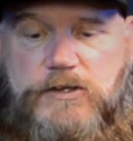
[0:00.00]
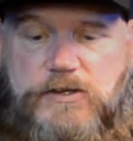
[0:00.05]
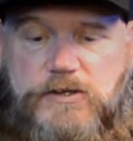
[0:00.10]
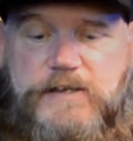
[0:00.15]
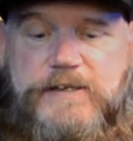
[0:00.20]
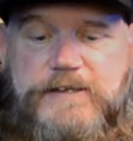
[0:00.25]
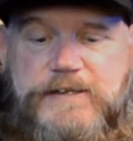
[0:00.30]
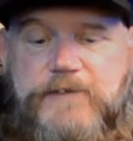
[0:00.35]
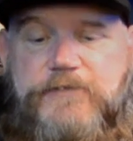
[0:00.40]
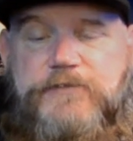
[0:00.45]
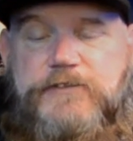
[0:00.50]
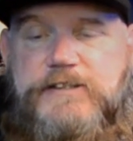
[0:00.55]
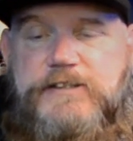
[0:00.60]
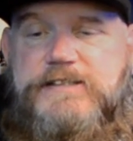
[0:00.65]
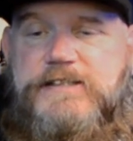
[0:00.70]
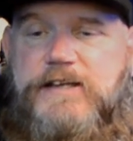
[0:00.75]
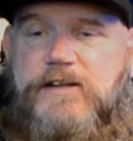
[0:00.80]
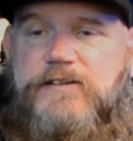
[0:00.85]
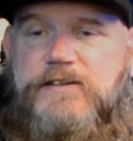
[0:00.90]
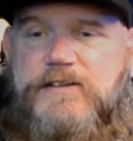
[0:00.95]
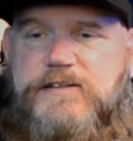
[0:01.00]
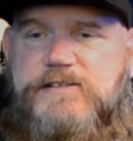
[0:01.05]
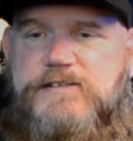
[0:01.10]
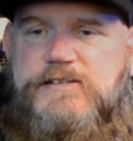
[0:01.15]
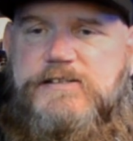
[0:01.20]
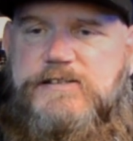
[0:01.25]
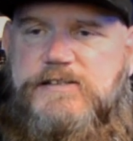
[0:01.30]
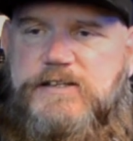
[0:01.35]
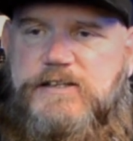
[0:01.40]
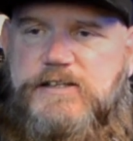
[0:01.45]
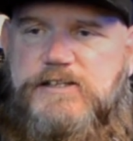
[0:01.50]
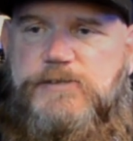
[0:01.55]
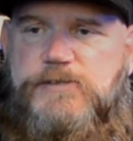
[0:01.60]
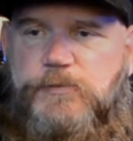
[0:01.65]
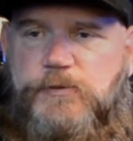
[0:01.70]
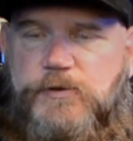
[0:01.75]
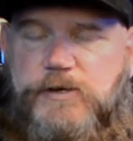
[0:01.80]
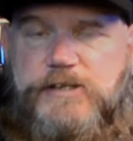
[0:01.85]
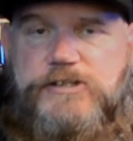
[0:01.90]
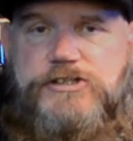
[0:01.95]
You can definitely tell that this is an
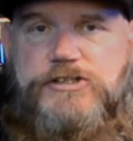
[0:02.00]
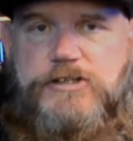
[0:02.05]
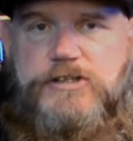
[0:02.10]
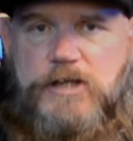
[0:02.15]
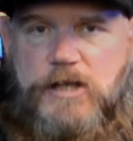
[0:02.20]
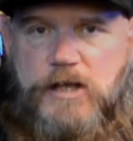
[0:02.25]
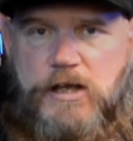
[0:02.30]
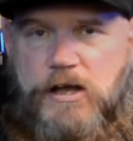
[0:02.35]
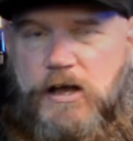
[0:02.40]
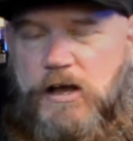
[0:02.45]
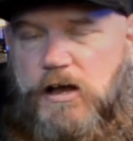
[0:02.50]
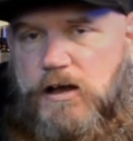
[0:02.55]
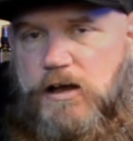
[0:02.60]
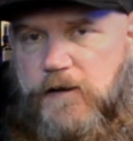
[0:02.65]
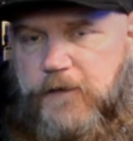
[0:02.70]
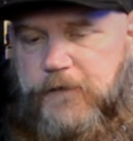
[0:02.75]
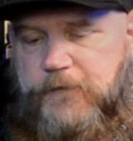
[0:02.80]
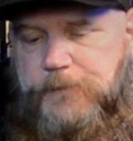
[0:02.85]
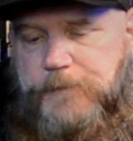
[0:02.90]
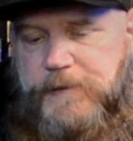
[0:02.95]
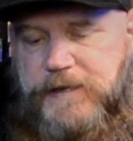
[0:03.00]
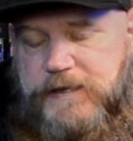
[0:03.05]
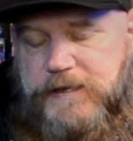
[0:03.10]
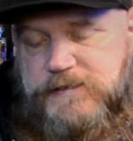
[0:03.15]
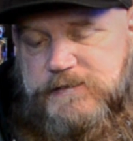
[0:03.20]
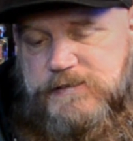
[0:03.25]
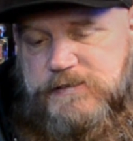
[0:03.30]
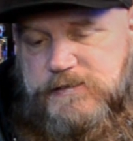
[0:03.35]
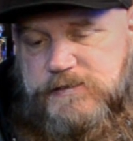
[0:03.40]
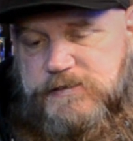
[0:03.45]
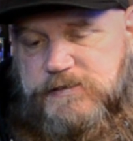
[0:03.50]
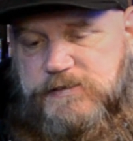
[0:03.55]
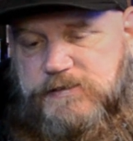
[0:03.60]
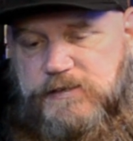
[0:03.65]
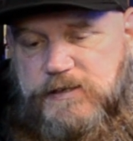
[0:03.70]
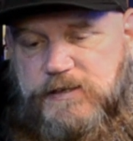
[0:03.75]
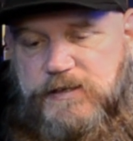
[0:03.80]
inspiration of Pegasus.